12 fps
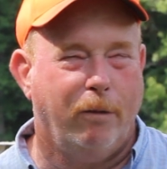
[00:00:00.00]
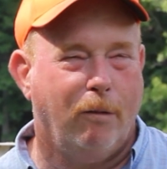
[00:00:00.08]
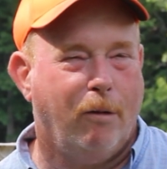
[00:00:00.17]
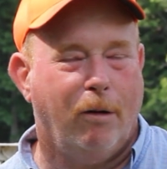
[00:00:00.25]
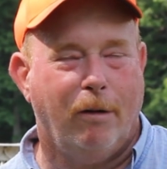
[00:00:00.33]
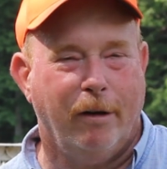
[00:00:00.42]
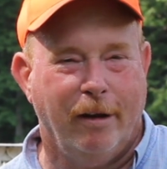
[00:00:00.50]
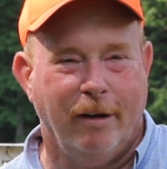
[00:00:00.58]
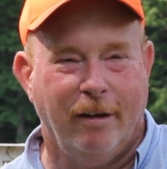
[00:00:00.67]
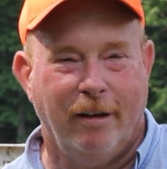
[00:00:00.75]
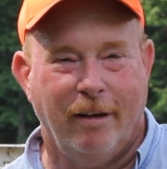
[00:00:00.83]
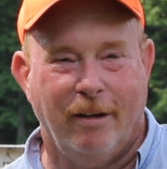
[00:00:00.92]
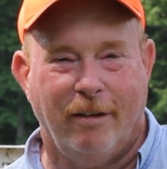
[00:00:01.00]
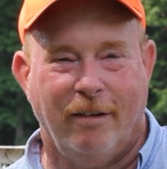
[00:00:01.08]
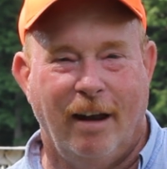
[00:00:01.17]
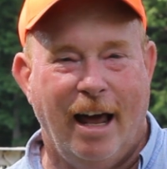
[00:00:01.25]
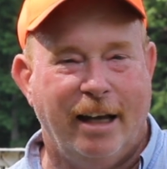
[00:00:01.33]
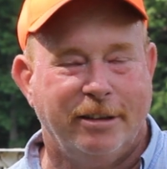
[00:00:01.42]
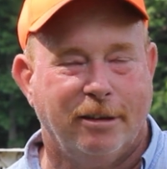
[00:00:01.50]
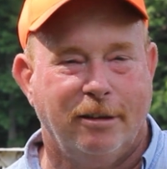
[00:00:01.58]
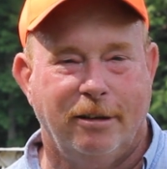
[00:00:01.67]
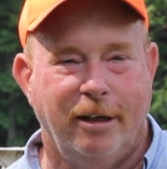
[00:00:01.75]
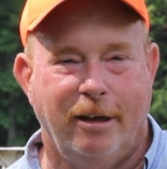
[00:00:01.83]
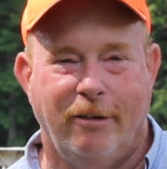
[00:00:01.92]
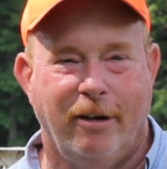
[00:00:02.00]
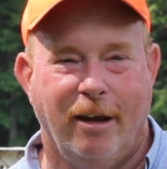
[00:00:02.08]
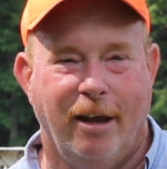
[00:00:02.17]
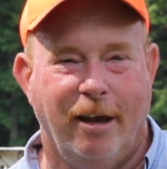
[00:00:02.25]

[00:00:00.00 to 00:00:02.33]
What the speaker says: over the world, Alaska, anywhere